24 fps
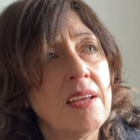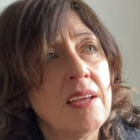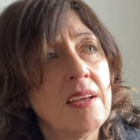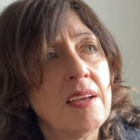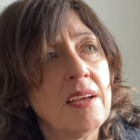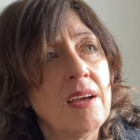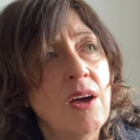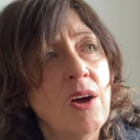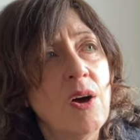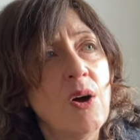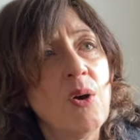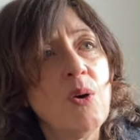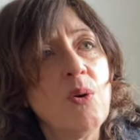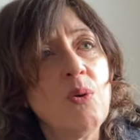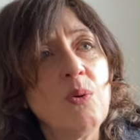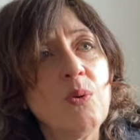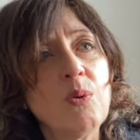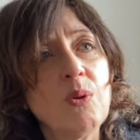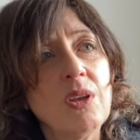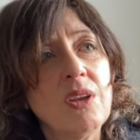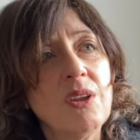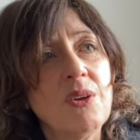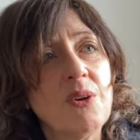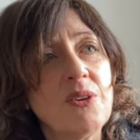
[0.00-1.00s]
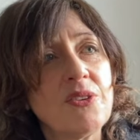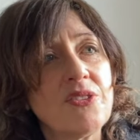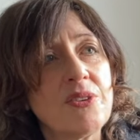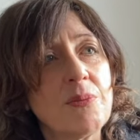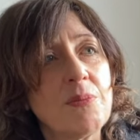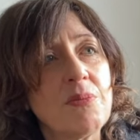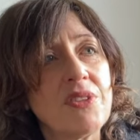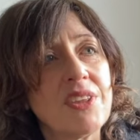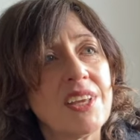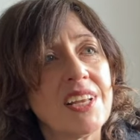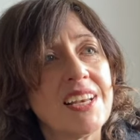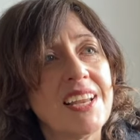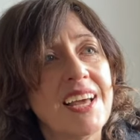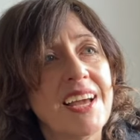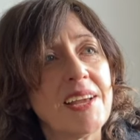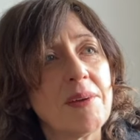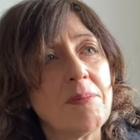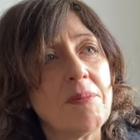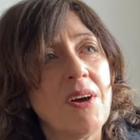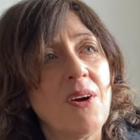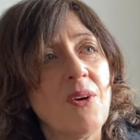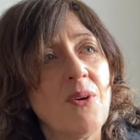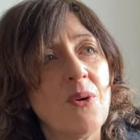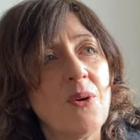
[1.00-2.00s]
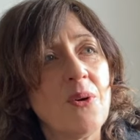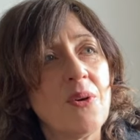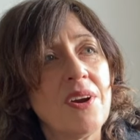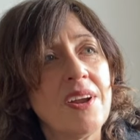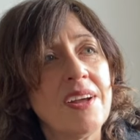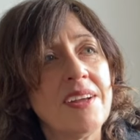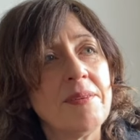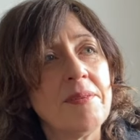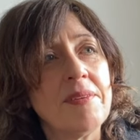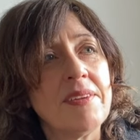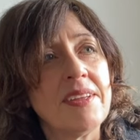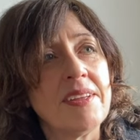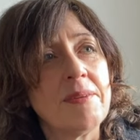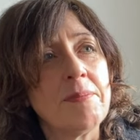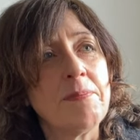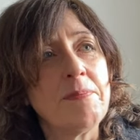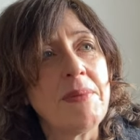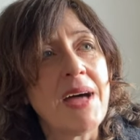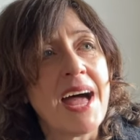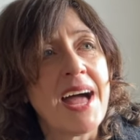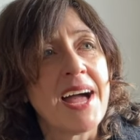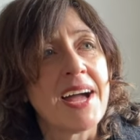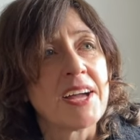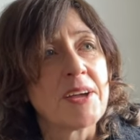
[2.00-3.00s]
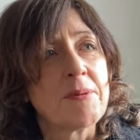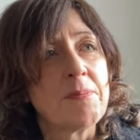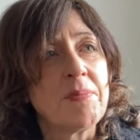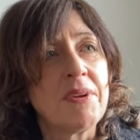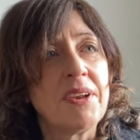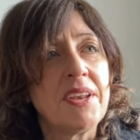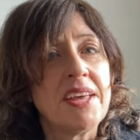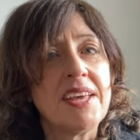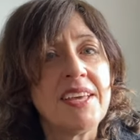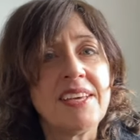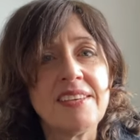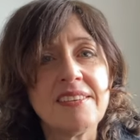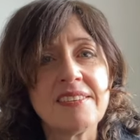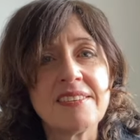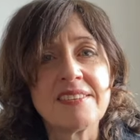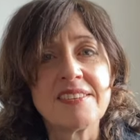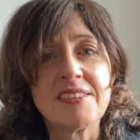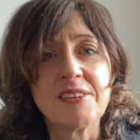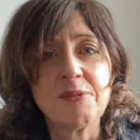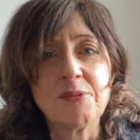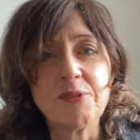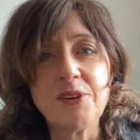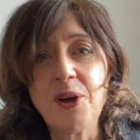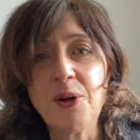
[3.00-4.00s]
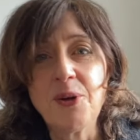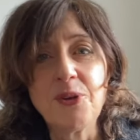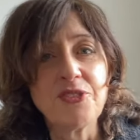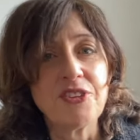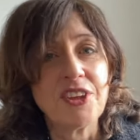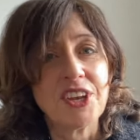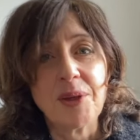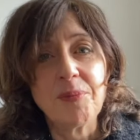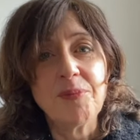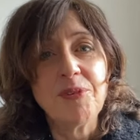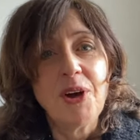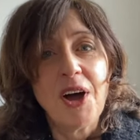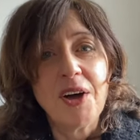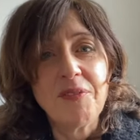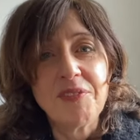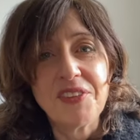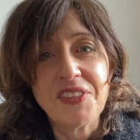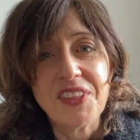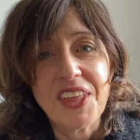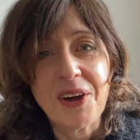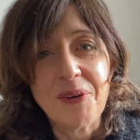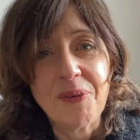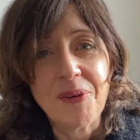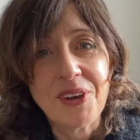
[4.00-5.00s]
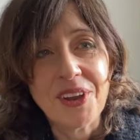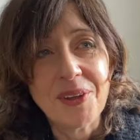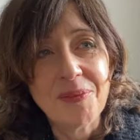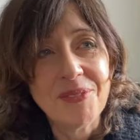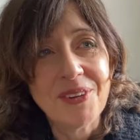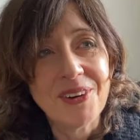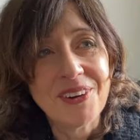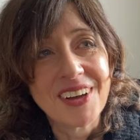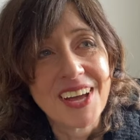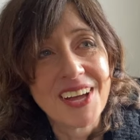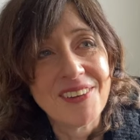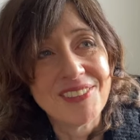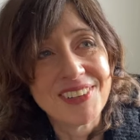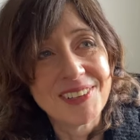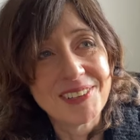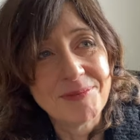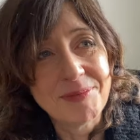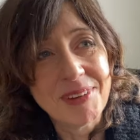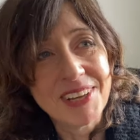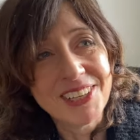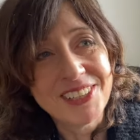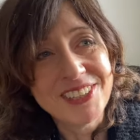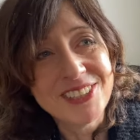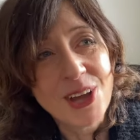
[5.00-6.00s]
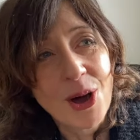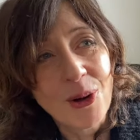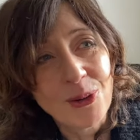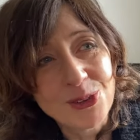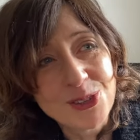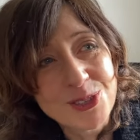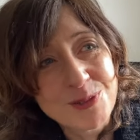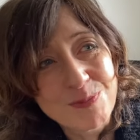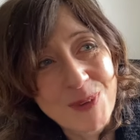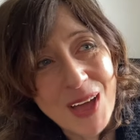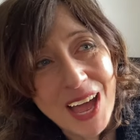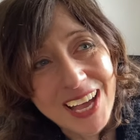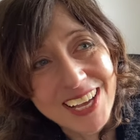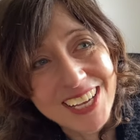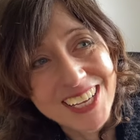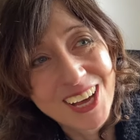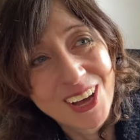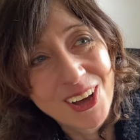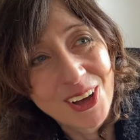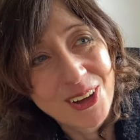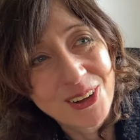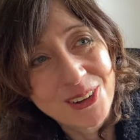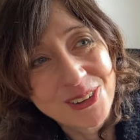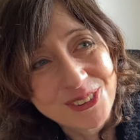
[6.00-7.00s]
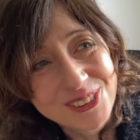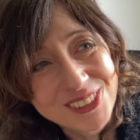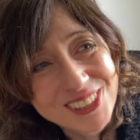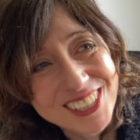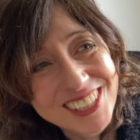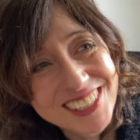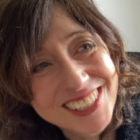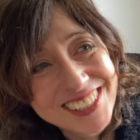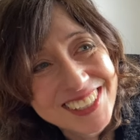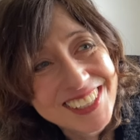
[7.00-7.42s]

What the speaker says: hole or something like, or a back place. So Noel said, I'm not having that one, I'm not having Noel's back hole.